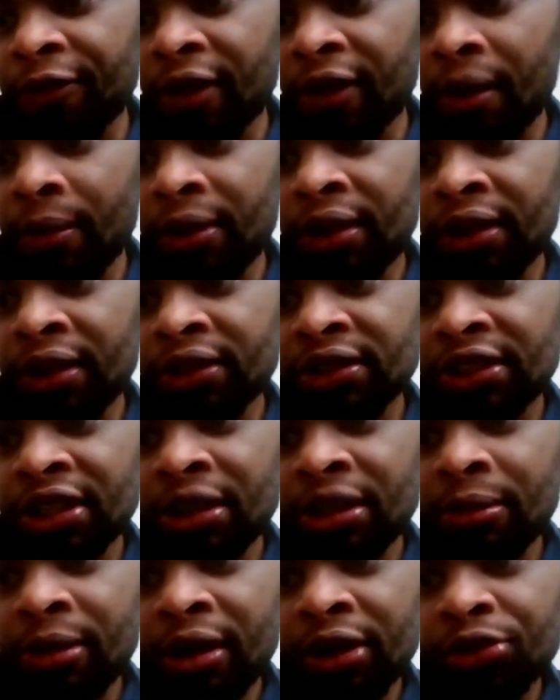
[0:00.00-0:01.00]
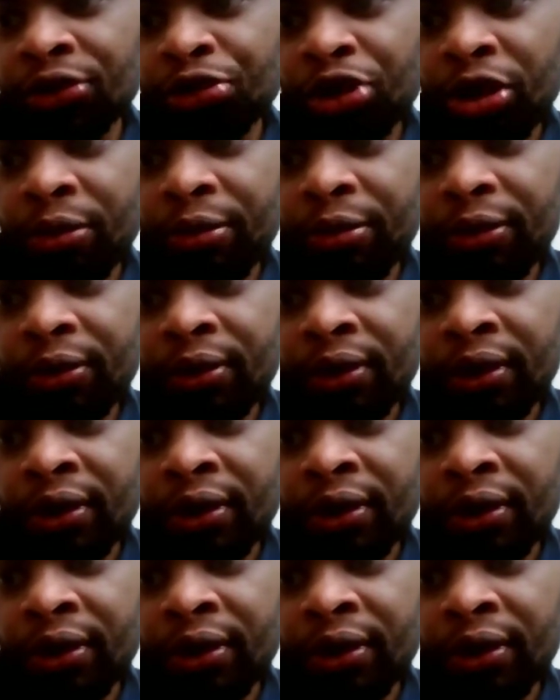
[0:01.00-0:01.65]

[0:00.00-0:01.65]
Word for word: family cinema trip,